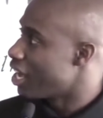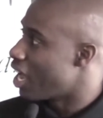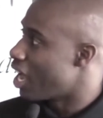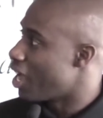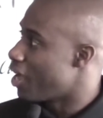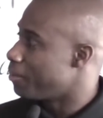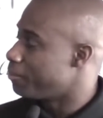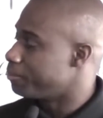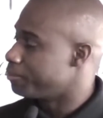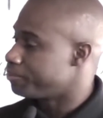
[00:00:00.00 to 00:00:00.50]

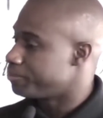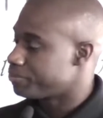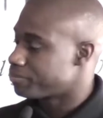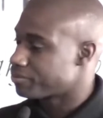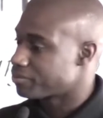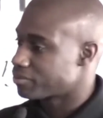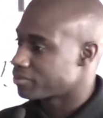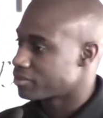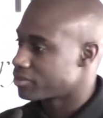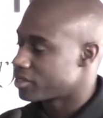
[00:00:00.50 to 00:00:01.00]
Um,
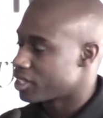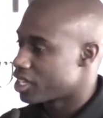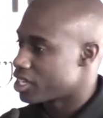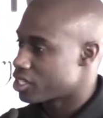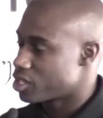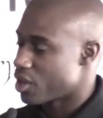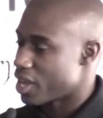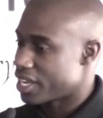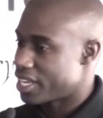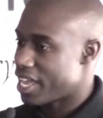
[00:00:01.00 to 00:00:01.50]

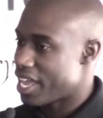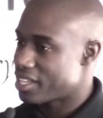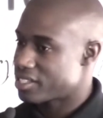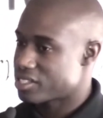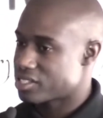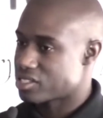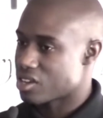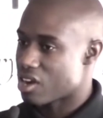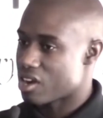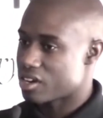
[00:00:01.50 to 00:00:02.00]
so I
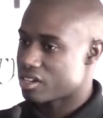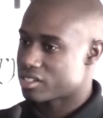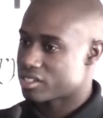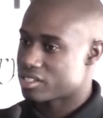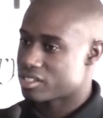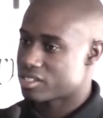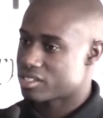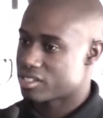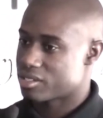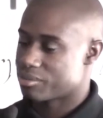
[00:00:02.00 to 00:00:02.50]
can't
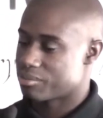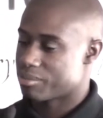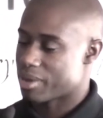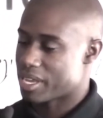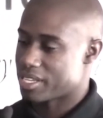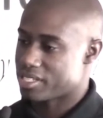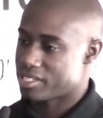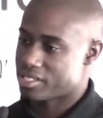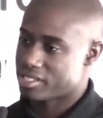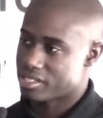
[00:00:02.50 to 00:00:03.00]
start
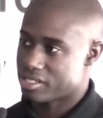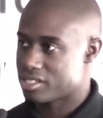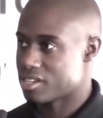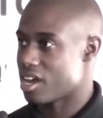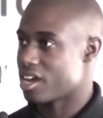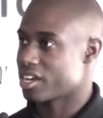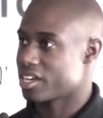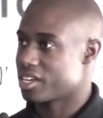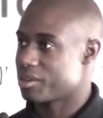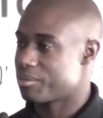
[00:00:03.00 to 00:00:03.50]
by
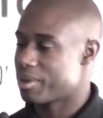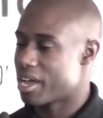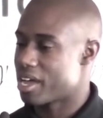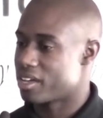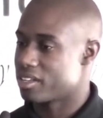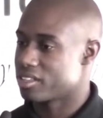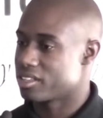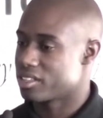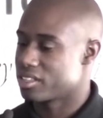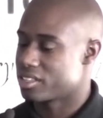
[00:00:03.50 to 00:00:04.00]
talking
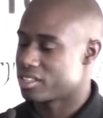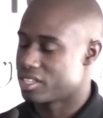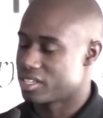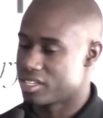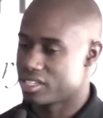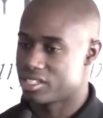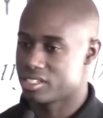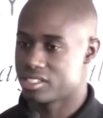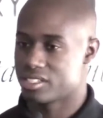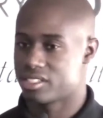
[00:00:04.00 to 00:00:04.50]
about
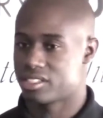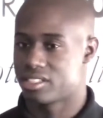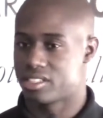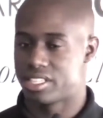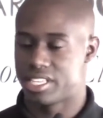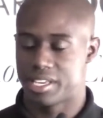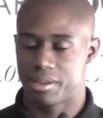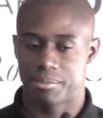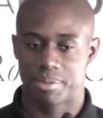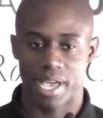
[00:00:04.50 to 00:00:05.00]
the,
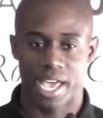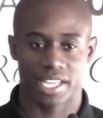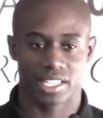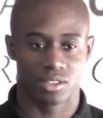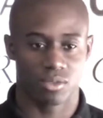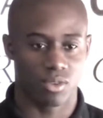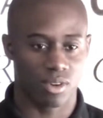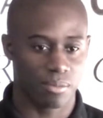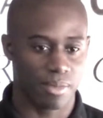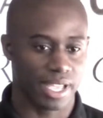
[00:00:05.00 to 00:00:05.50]
the
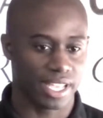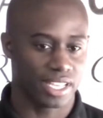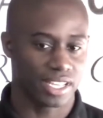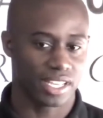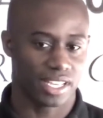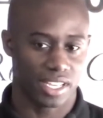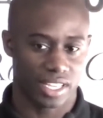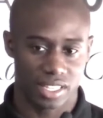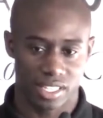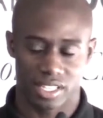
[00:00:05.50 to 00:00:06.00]
impact that we're
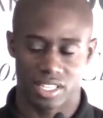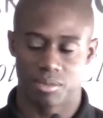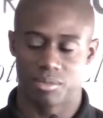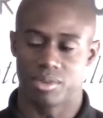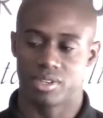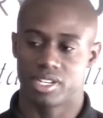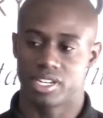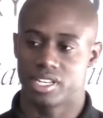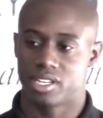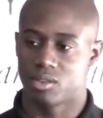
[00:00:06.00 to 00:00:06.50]
making in the
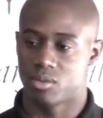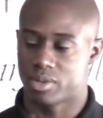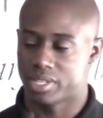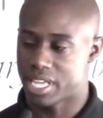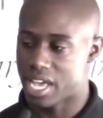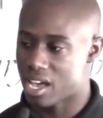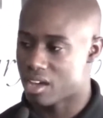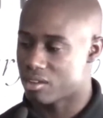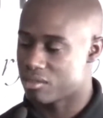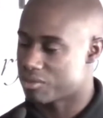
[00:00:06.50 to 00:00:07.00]
community
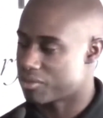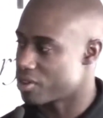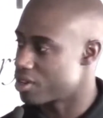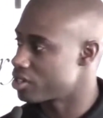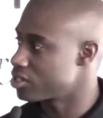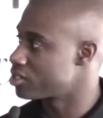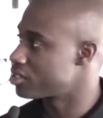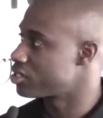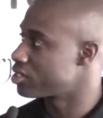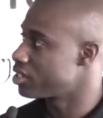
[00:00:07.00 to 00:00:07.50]
without
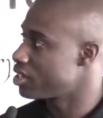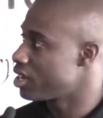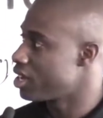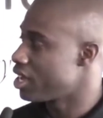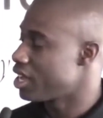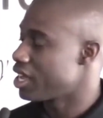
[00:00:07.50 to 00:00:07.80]
first,